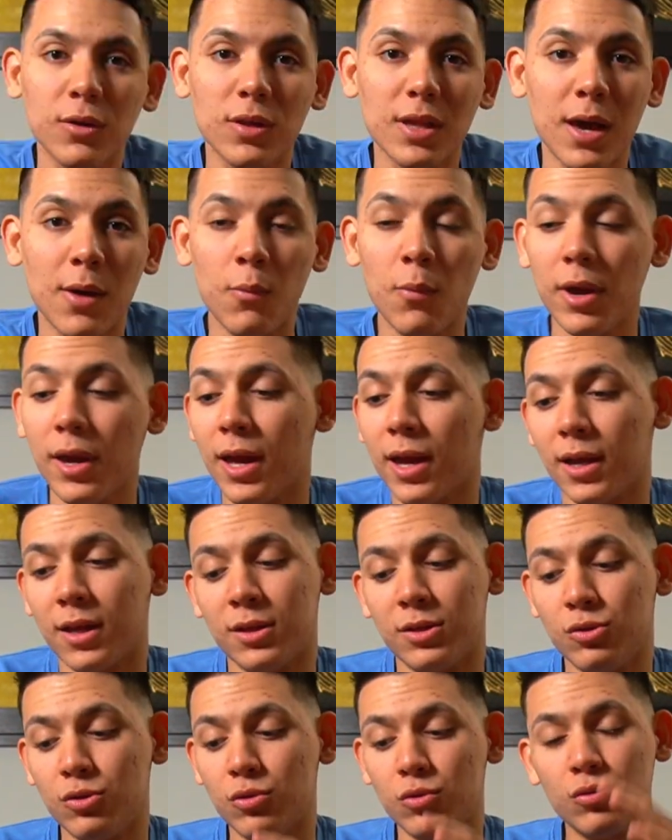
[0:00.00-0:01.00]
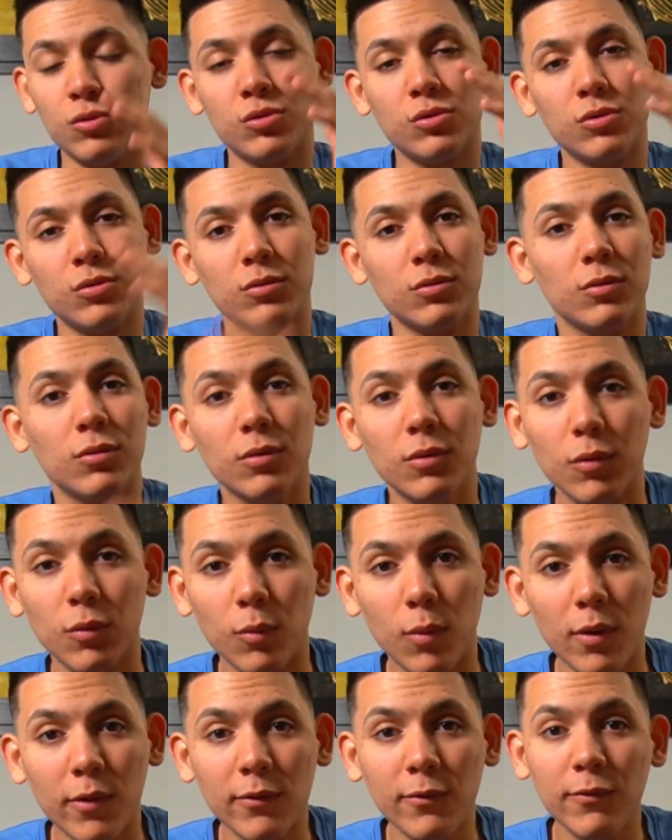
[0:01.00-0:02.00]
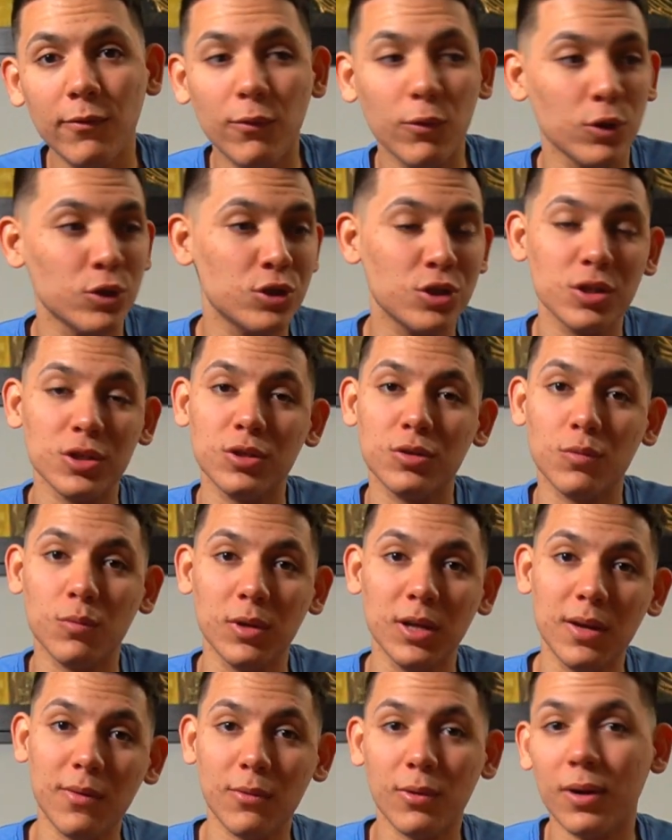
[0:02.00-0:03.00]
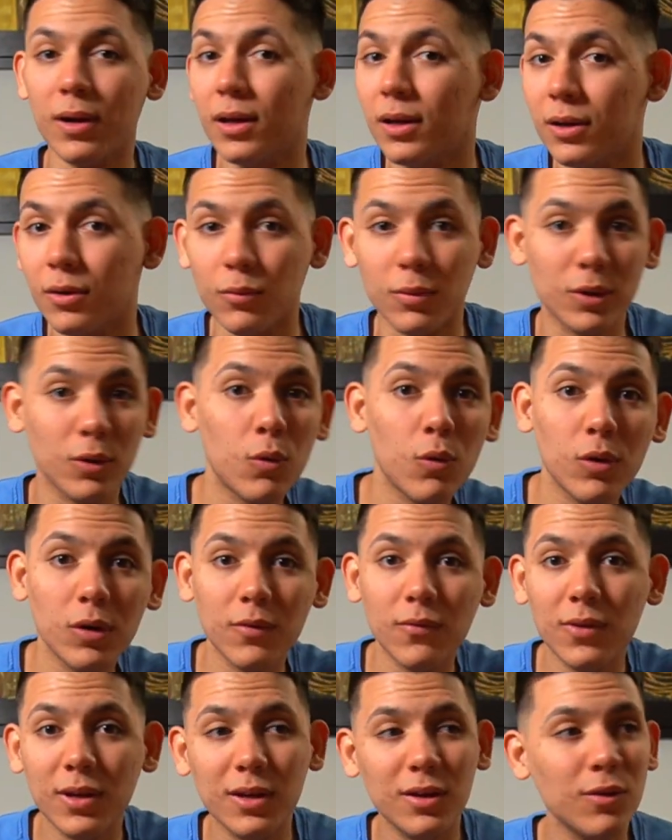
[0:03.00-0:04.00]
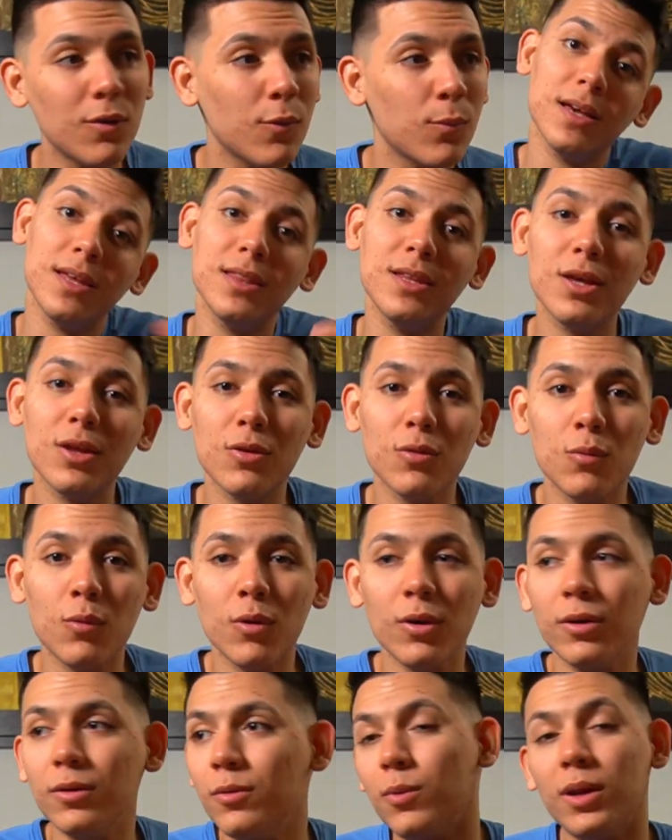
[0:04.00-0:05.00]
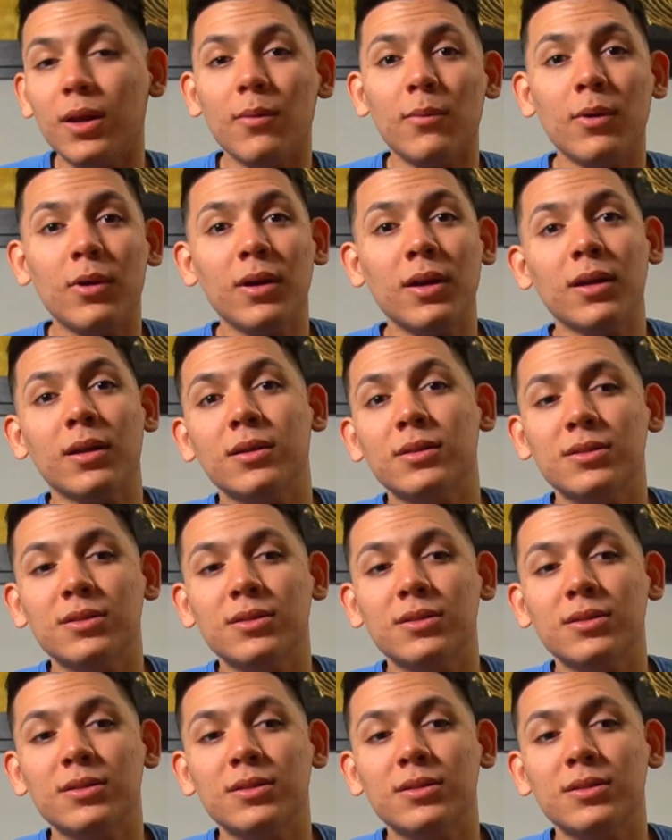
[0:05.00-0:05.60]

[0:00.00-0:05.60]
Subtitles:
That way I can use one for just whenever I'm gonna record a video, and the other one whenever I'm gonna